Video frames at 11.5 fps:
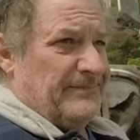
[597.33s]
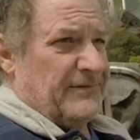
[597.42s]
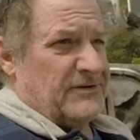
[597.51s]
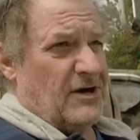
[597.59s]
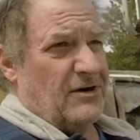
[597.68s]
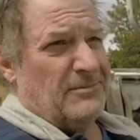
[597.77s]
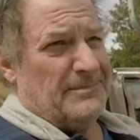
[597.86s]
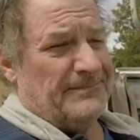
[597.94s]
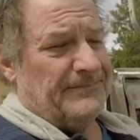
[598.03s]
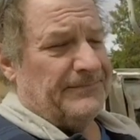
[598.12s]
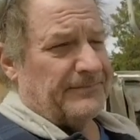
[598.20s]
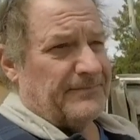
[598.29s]
So
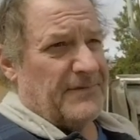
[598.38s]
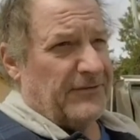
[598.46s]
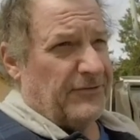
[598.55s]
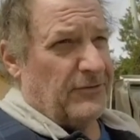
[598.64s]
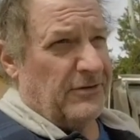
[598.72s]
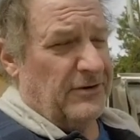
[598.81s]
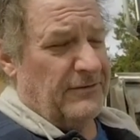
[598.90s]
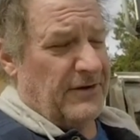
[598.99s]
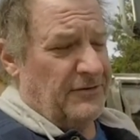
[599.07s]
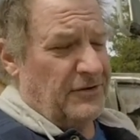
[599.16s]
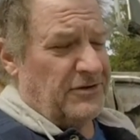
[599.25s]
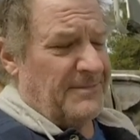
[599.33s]
if you
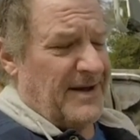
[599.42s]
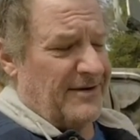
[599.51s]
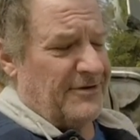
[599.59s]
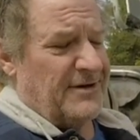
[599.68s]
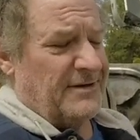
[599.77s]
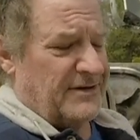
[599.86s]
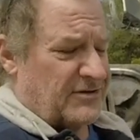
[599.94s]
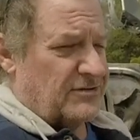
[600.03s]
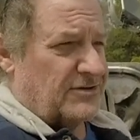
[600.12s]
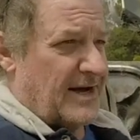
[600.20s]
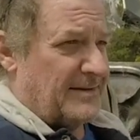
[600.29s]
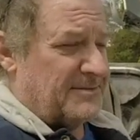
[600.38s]
unhook the battery, it's going to
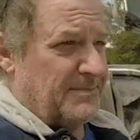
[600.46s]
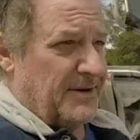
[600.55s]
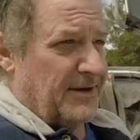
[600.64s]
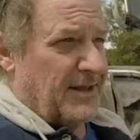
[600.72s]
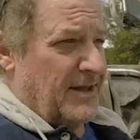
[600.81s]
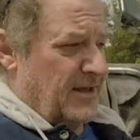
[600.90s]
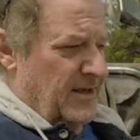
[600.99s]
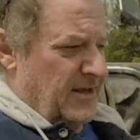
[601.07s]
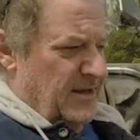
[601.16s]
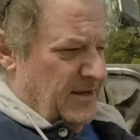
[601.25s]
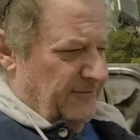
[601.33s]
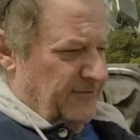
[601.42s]
stop spinning.
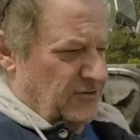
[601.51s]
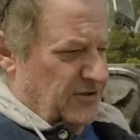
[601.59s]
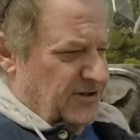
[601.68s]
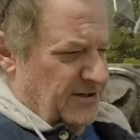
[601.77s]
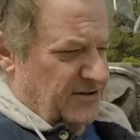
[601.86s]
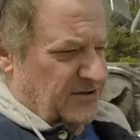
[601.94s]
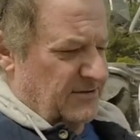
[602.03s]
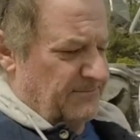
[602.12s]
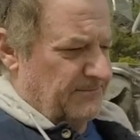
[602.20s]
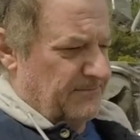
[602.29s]
if you touch the